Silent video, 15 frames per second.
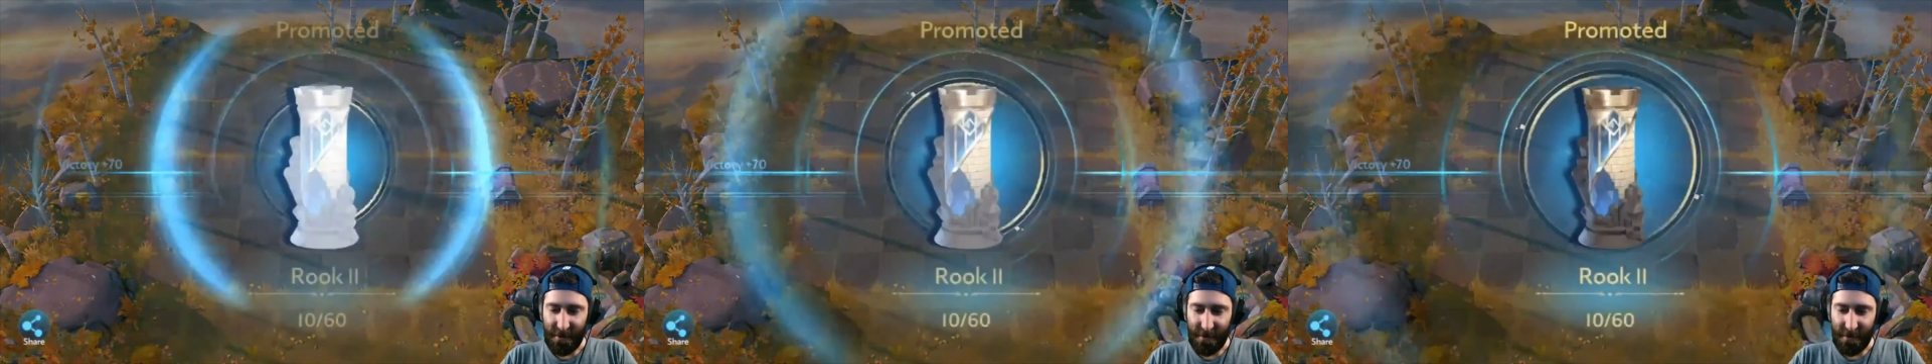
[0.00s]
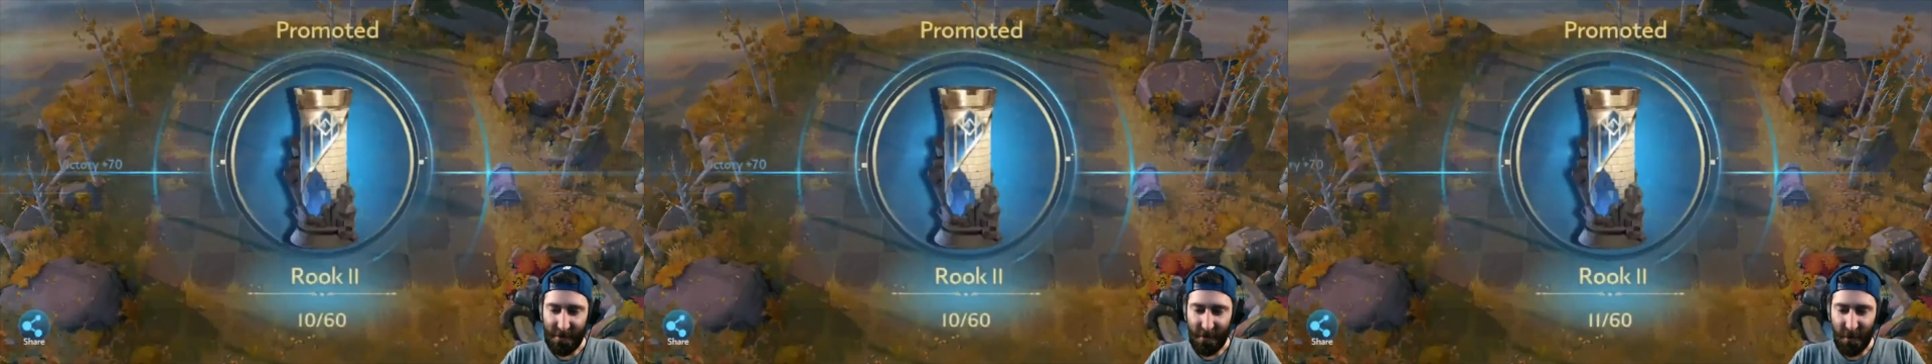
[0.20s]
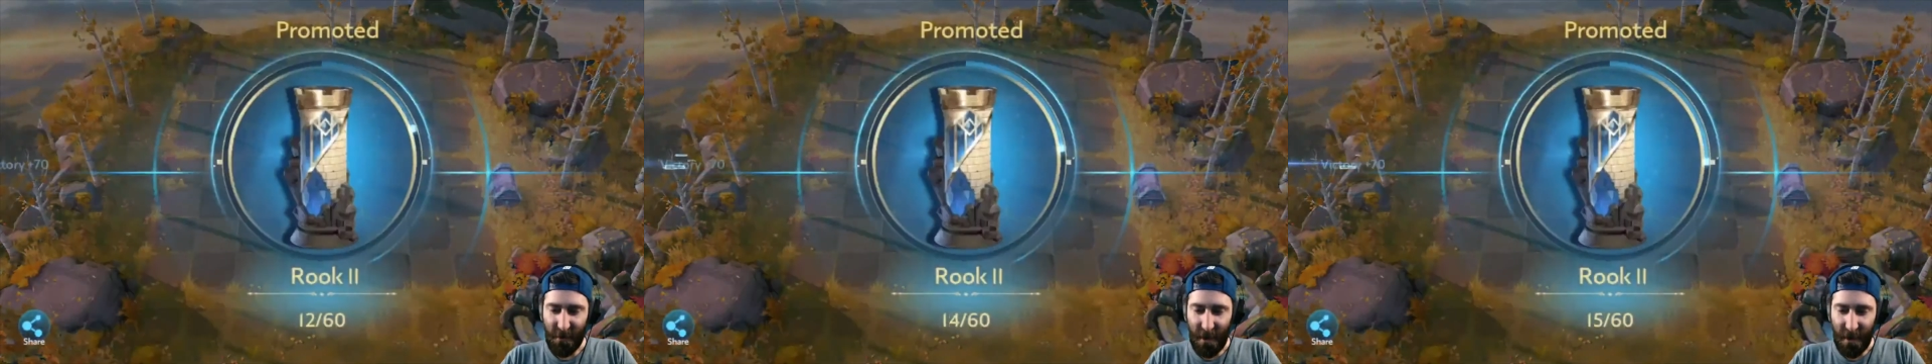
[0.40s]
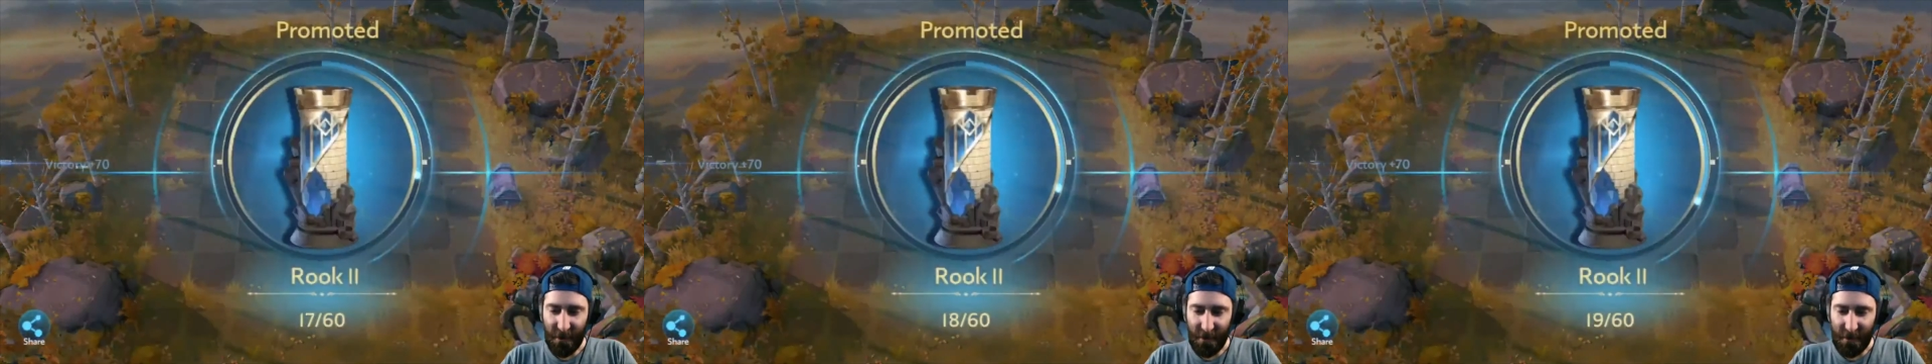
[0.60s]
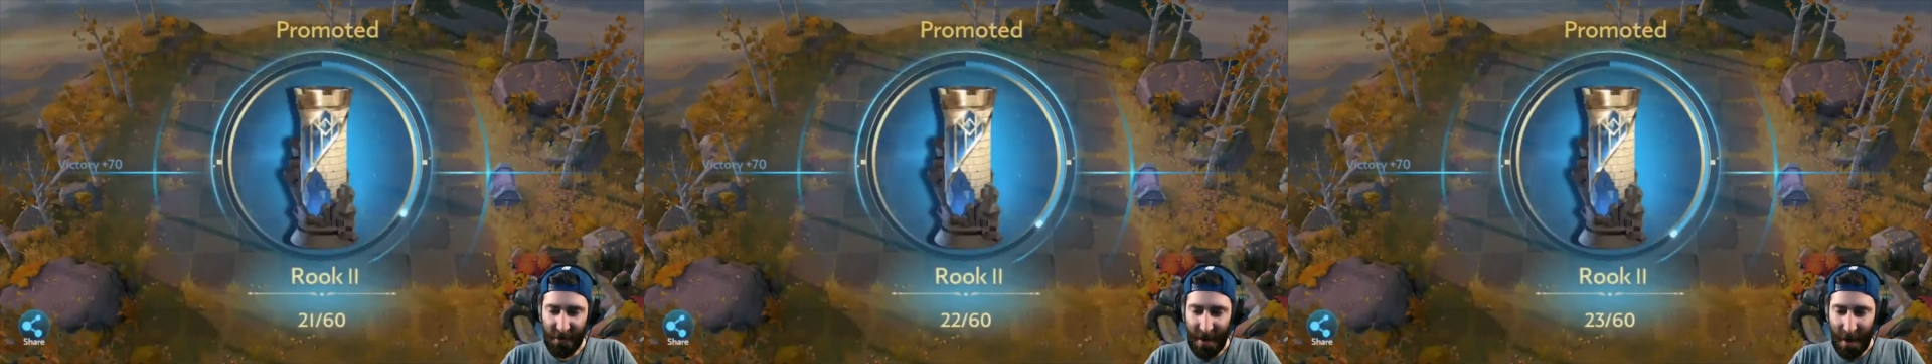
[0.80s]
damage? Did
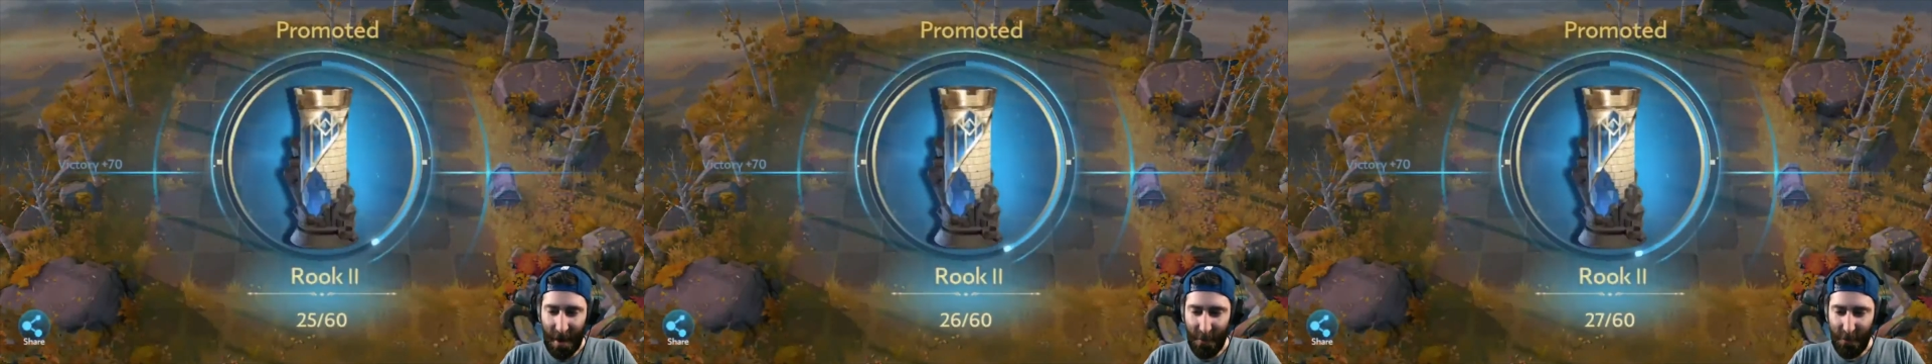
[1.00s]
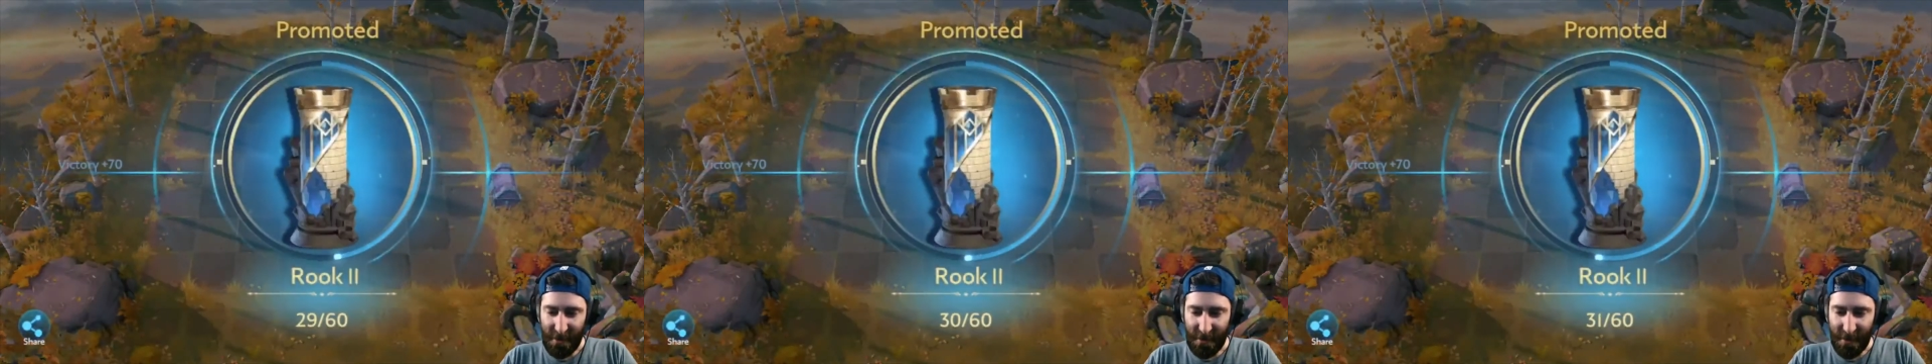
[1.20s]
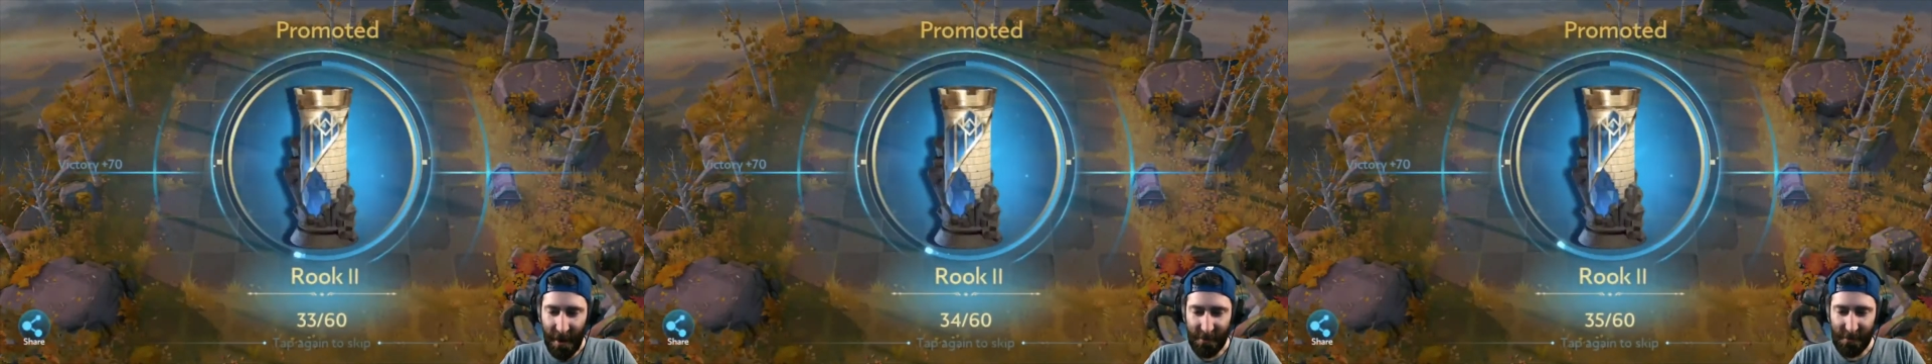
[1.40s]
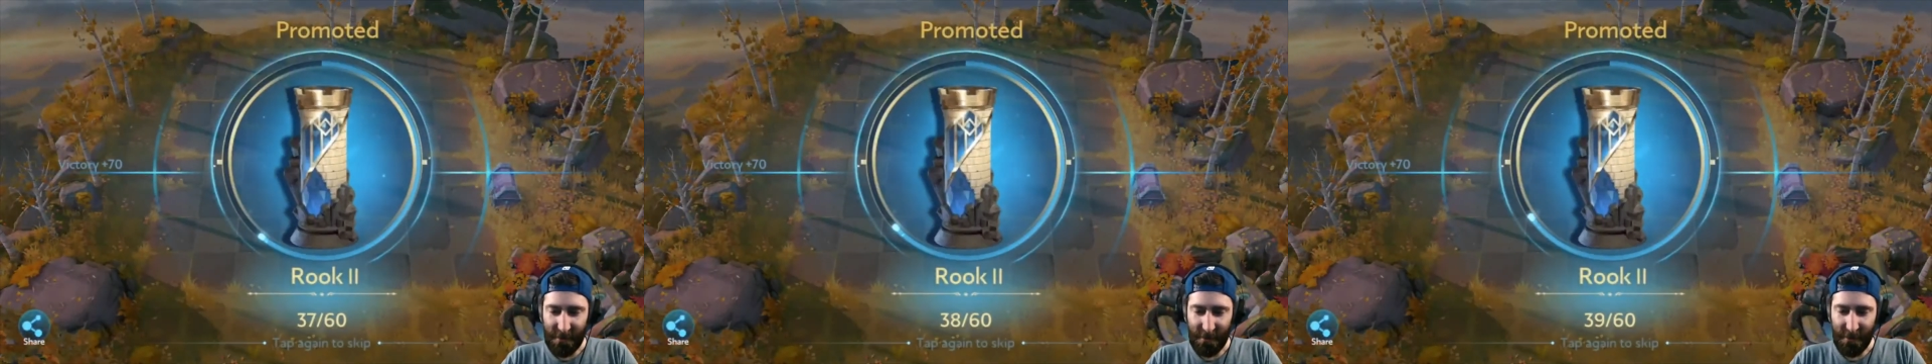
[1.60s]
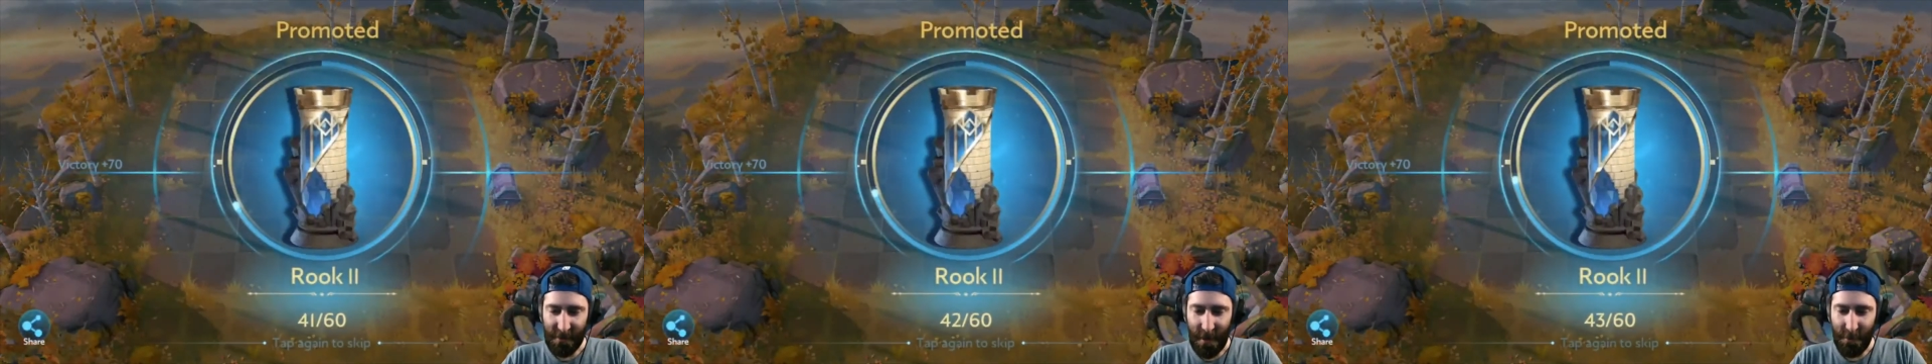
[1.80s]
Chaos deal 200 damage?
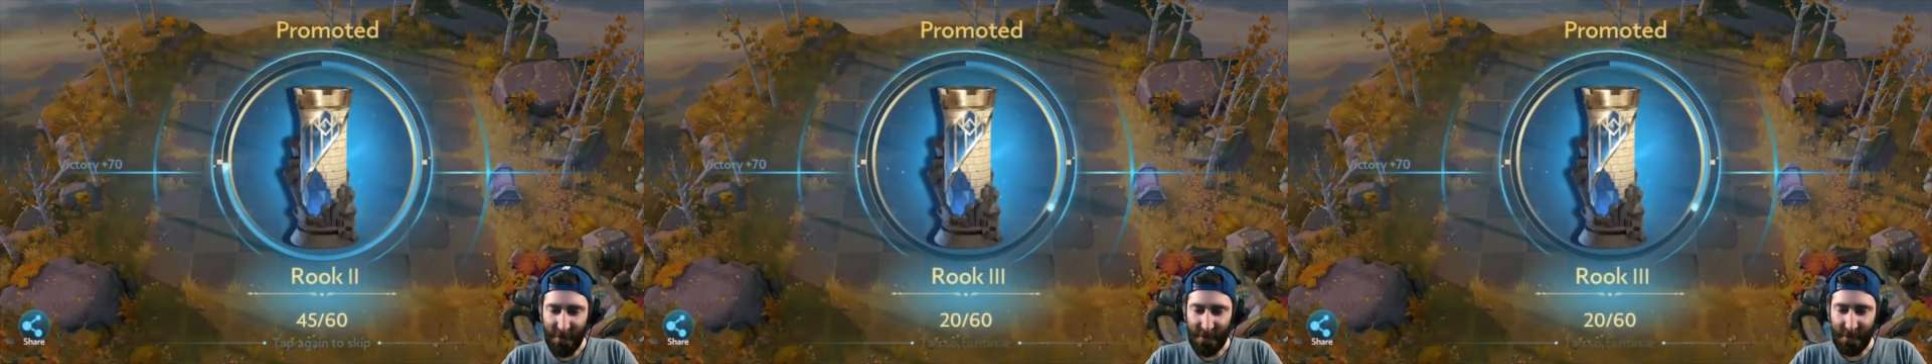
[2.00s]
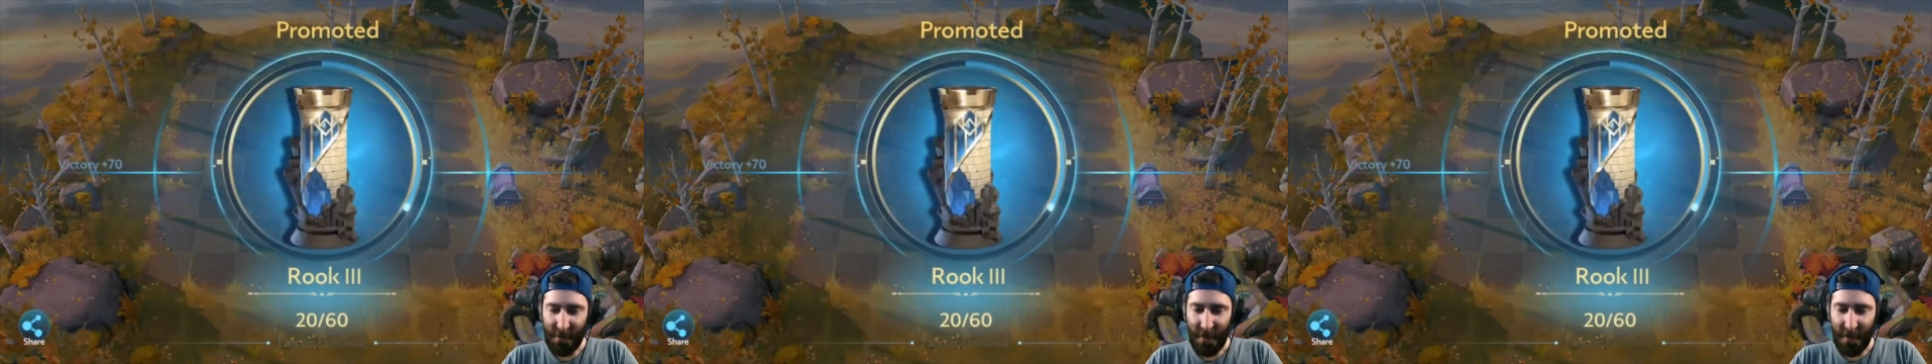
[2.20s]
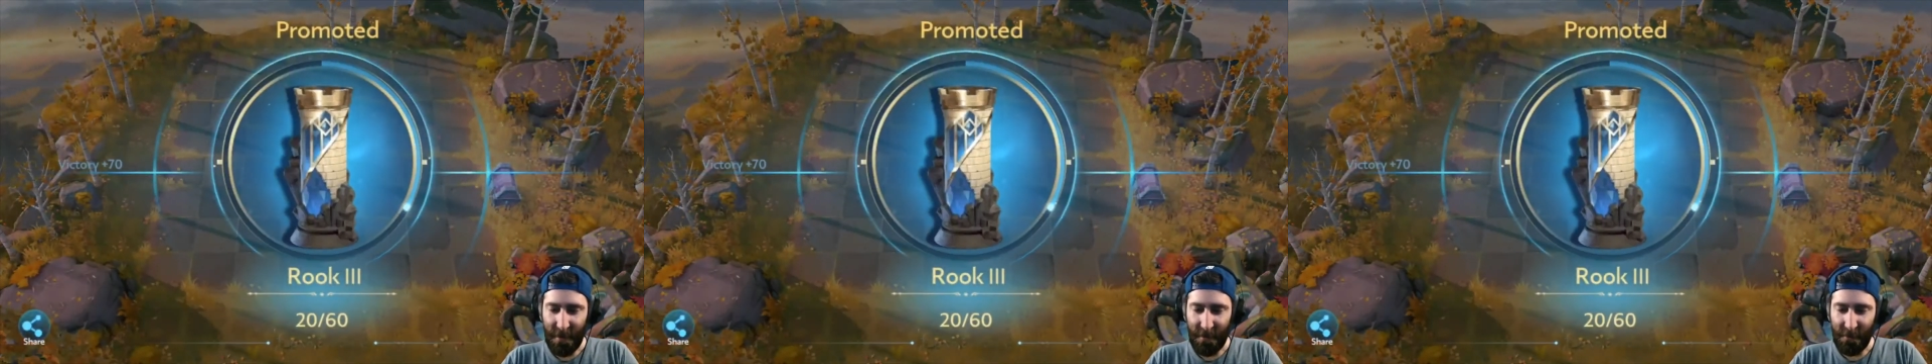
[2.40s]
Let me have a quick look